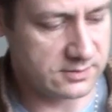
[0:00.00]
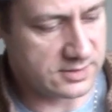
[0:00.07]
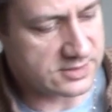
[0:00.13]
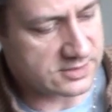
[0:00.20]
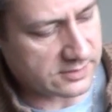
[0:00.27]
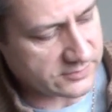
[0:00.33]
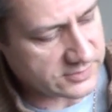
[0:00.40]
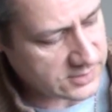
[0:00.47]
This
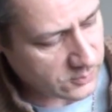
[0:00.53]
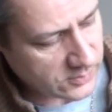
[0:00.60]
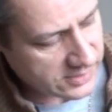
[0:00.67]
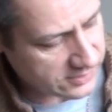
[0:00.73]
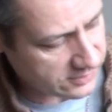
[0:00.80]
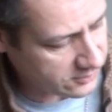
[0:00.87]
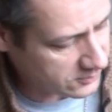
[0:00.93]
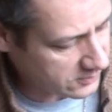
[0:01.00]
is obviously
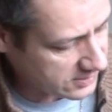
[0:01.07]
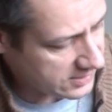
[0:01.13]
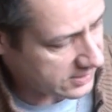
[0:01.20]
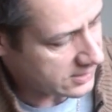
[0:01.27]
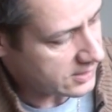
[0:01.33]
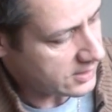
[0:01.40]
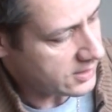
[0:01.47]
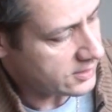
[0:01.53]
where
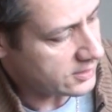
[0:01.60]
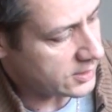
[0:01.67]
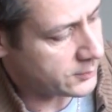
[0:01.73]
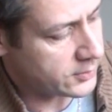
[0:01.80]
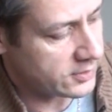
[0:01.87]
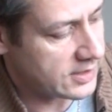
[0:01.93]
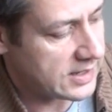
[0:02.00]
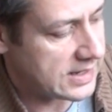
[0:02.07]
you
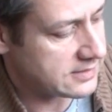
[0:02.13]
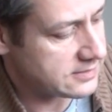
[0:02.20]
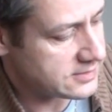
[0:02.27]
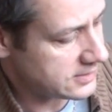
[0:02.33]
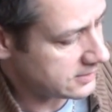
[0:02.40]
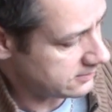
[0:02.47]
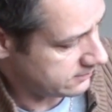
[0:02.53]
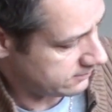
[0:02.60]
put your hands
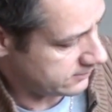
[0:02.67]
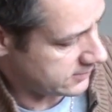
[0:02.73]
in.